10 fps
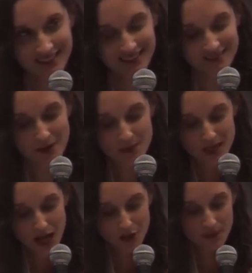Rabbi
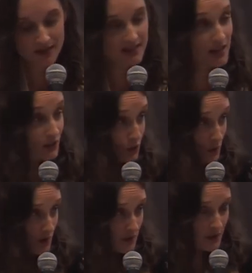Nachman says
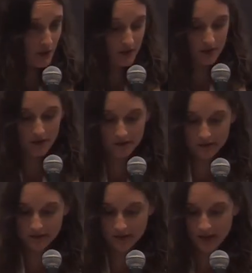200 years ago
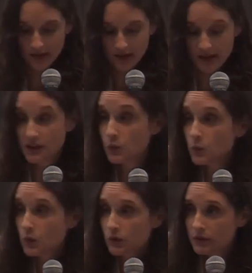that the
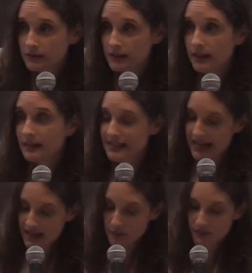world
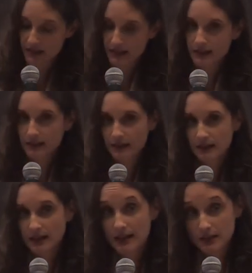can be
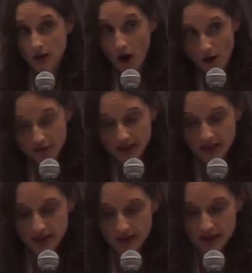and often
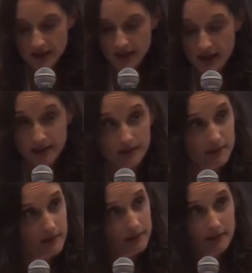is and
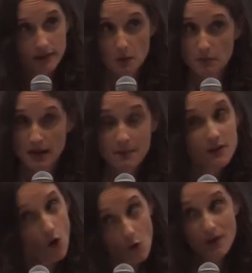maybe
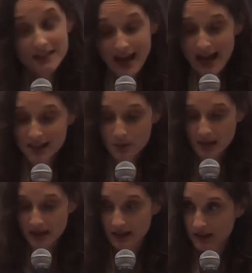always has
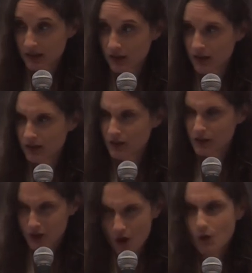been
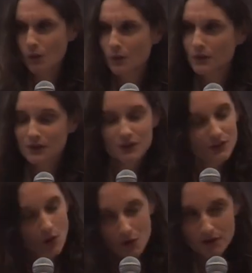so,
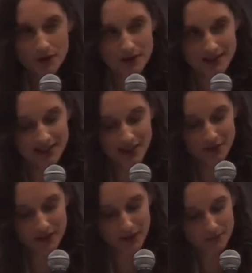so very
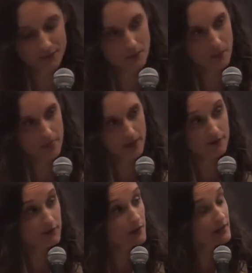scary, a
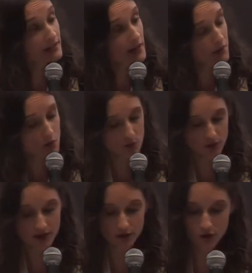very narrow
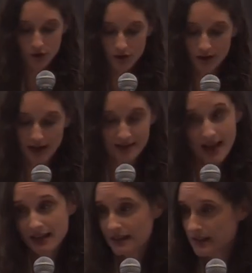bridge, and
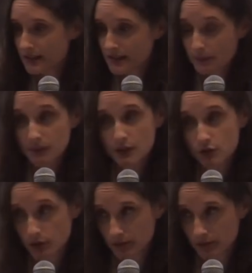that is simply true.